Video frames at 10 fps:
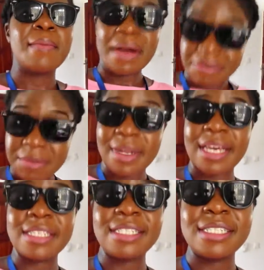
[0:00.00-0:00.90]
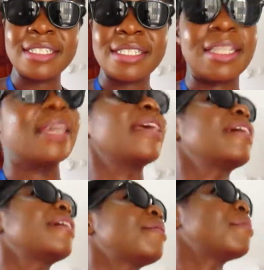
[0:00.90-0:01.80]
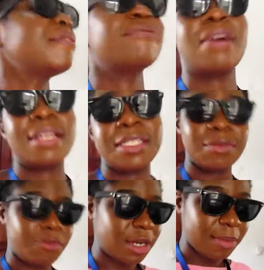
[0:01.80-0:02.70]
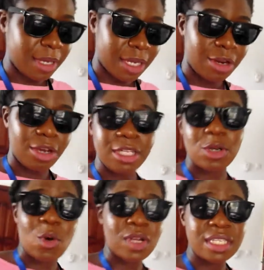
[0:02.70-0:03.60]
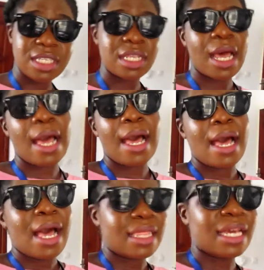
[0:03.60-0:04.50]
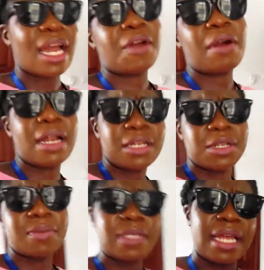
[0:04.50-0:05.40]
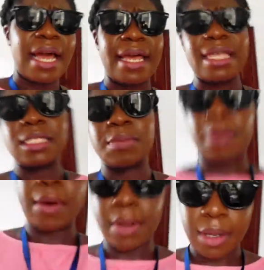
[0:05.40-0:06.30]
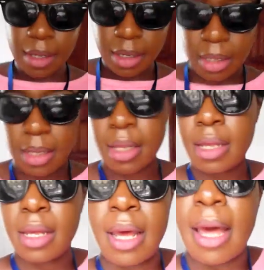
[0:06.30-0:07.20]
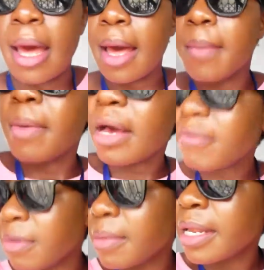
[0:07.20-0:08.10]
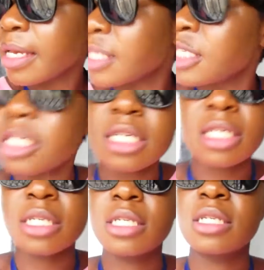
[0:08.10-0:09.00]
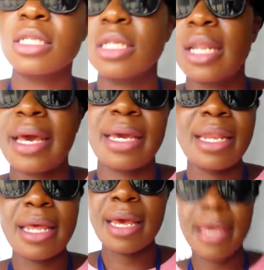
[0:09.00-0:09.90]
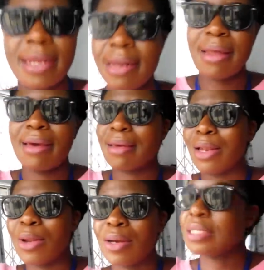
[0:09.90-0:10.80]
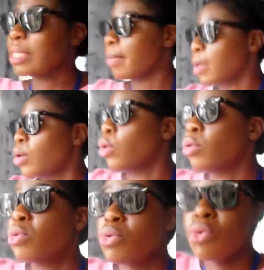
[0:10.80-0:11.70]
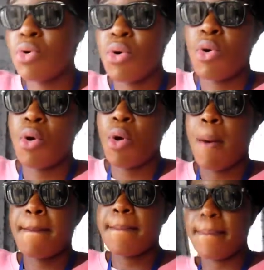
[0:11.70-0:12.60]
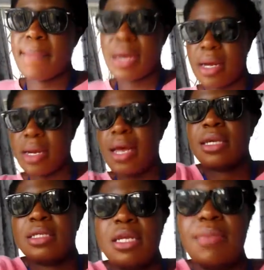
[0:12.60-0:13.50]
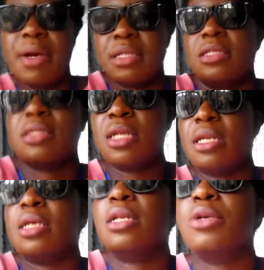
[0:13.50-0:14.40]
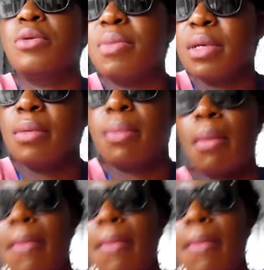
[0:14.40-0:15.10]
back from lectures. Yeah, my fan is really making noise because I think I cranked it up to the highest, but I'm back from lectures. Like, it ended like a long time ago, but I stayed back to study a little bit.